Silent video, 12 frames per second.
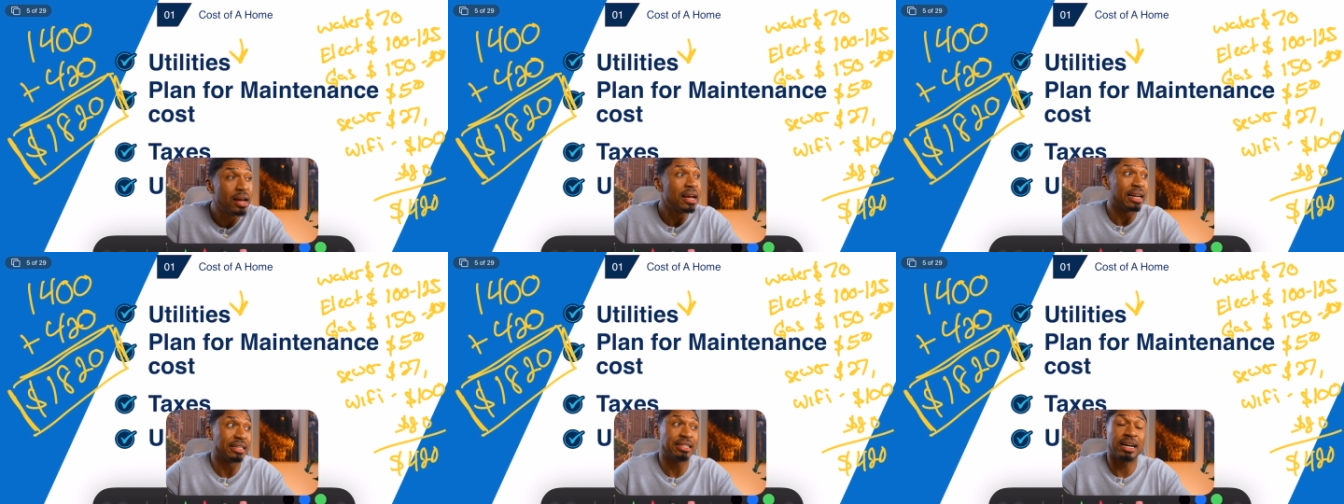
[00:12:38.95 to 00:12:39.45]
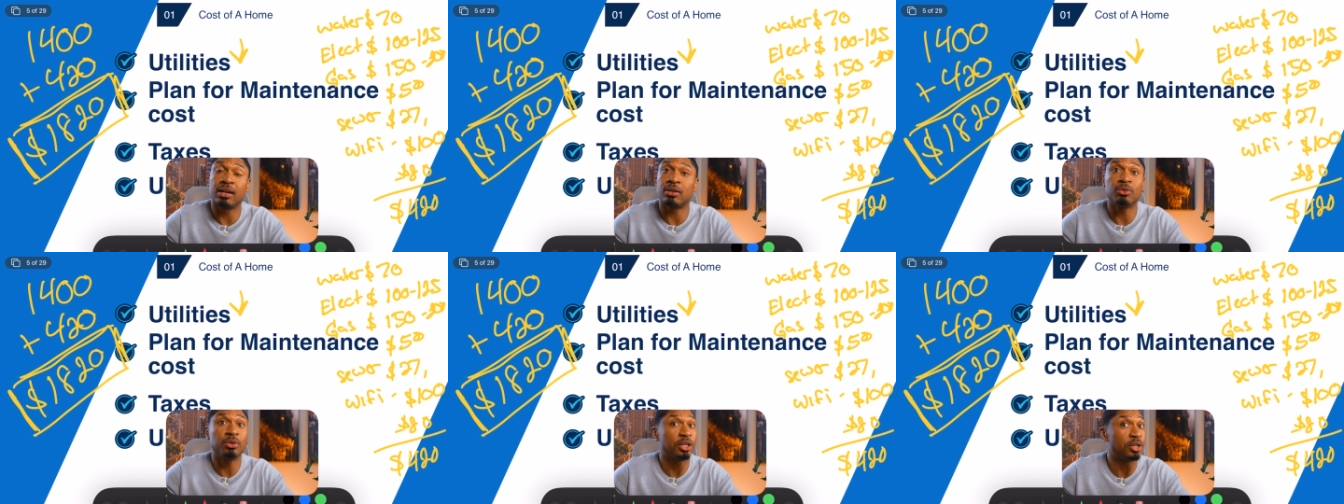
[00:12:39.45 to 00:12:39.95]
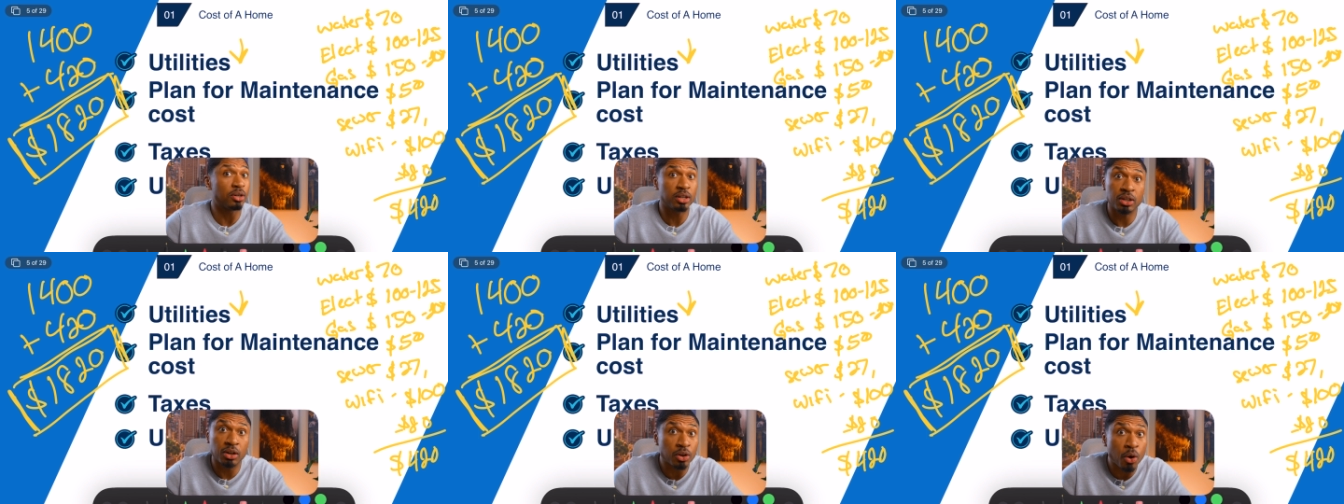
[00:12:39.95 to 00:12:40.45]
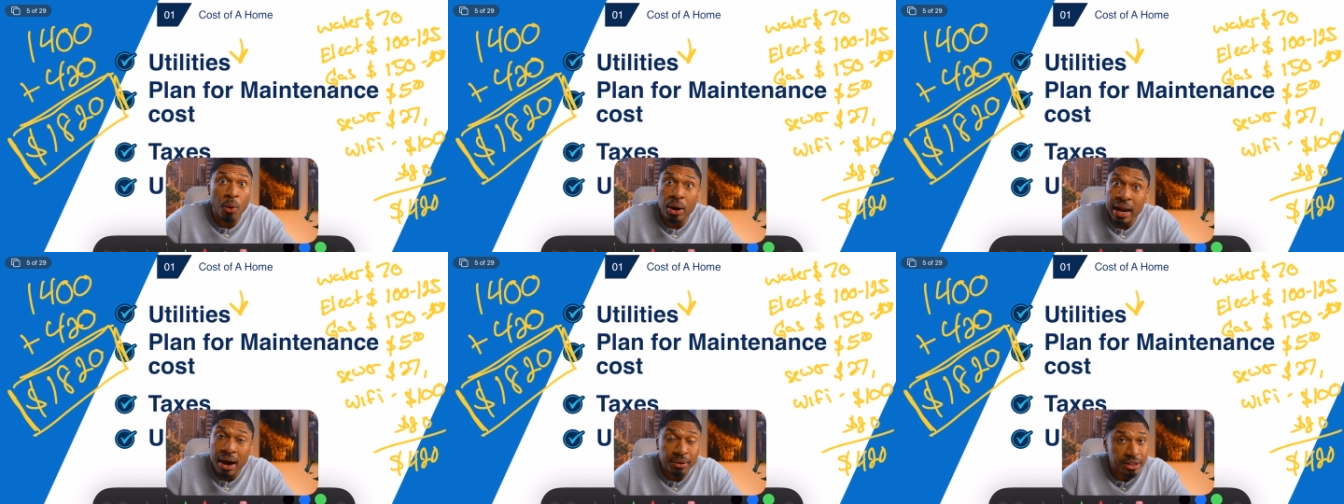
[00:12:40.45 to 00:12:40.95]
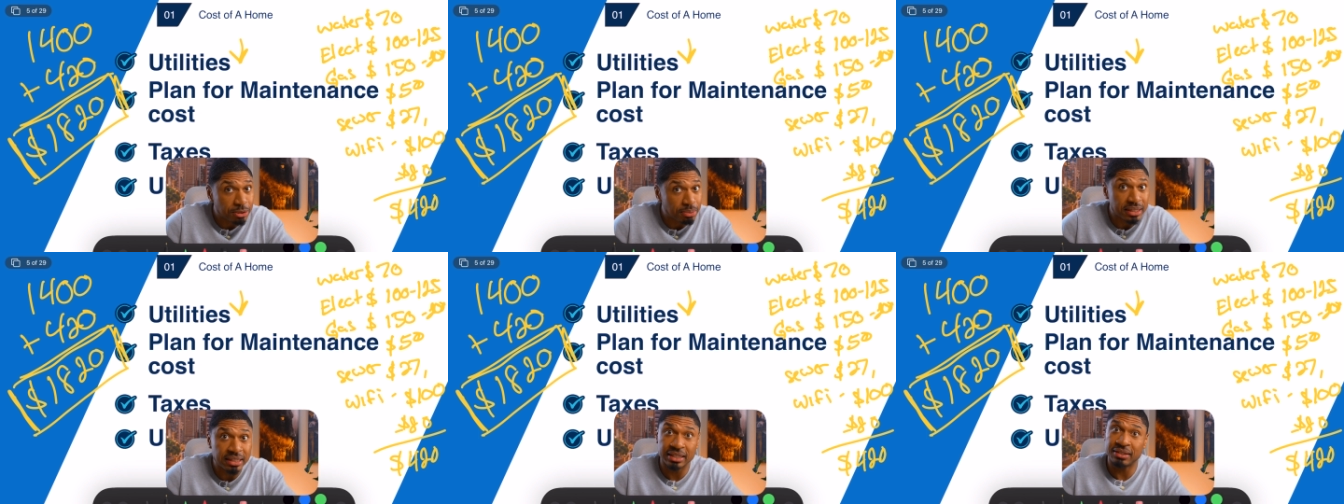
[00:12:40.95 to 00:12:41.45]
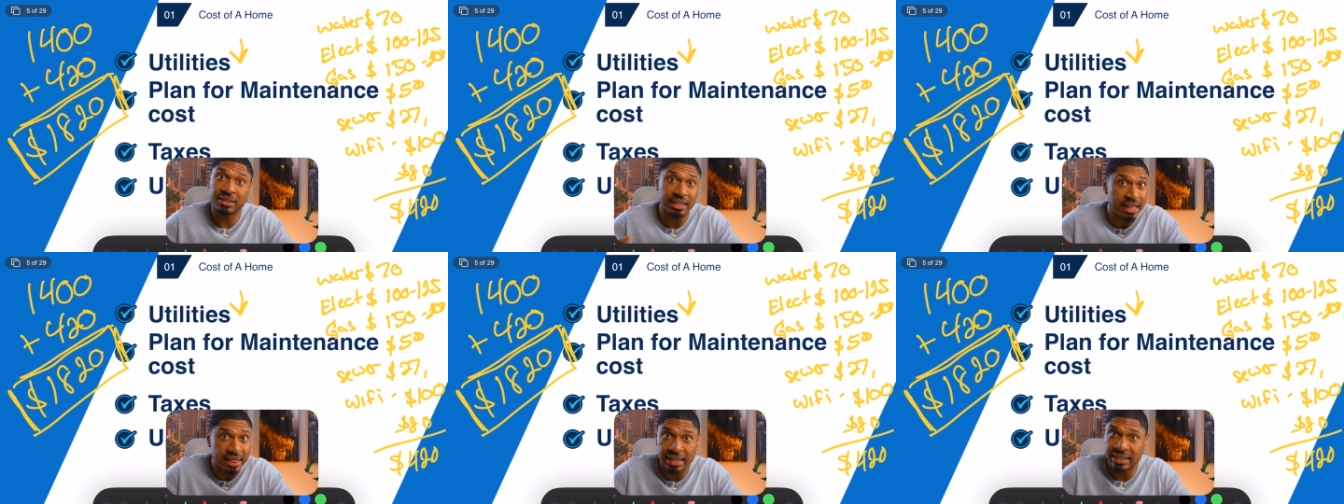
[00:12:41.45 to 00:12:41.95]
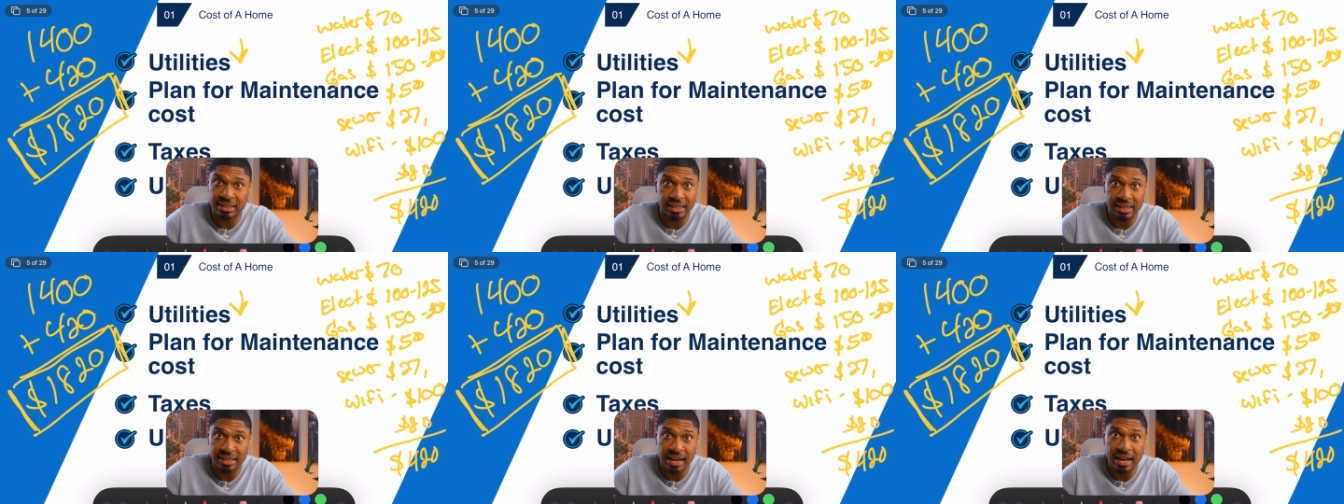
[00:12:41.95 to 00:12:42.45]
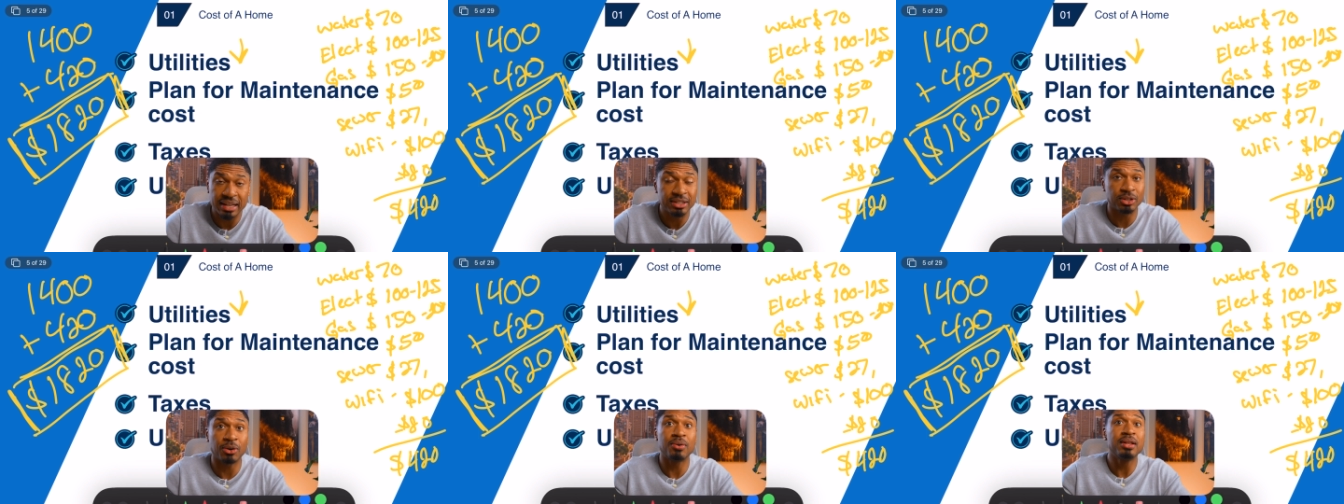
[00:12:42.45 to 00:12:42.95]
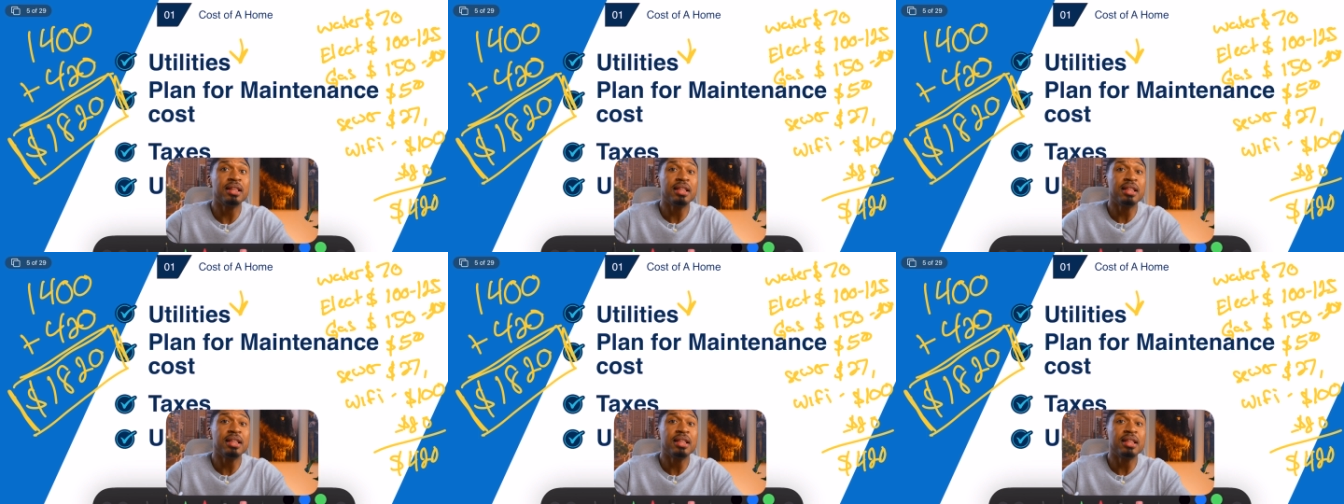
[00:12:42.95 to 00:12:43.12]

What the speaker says: That's not including your going out expenses and things like that. So